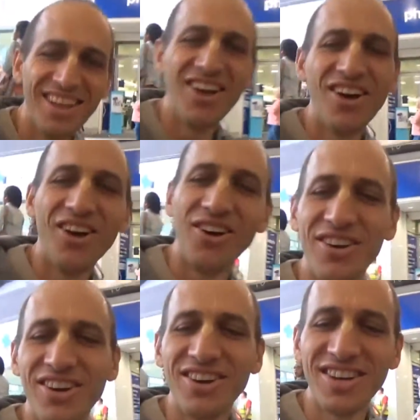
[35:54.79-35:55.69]
e-cig.
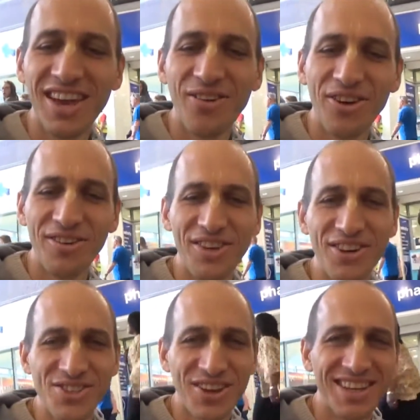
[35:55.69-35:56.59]
Oh, okay,
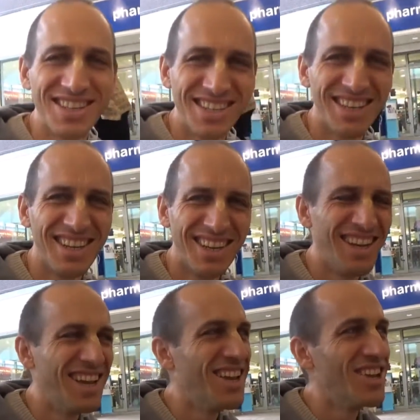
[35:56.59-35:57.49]
but it's not, yeah.
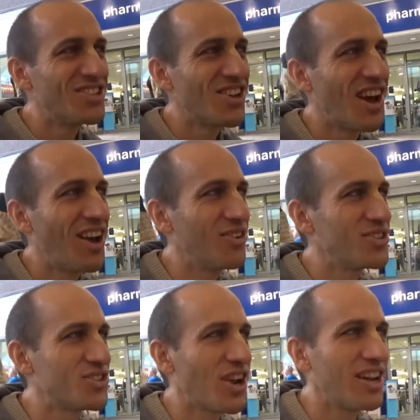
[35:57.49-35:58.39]
So I
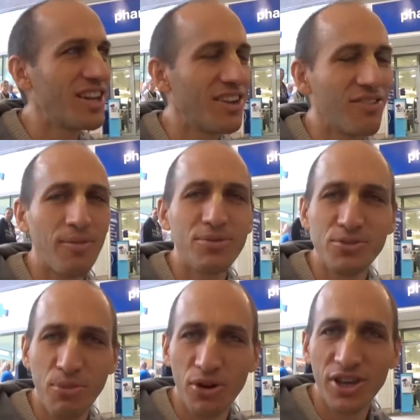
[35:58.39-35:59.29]
was trying to give up
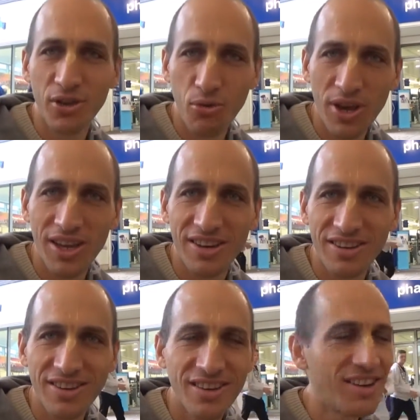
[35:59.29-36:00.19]
smoking
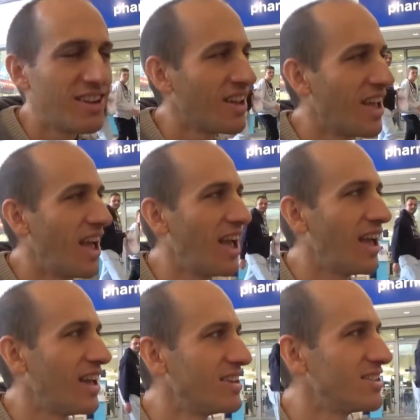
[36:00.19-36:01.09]
weed.
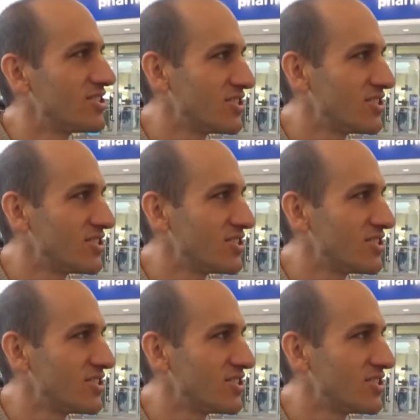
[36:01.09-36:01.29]
And,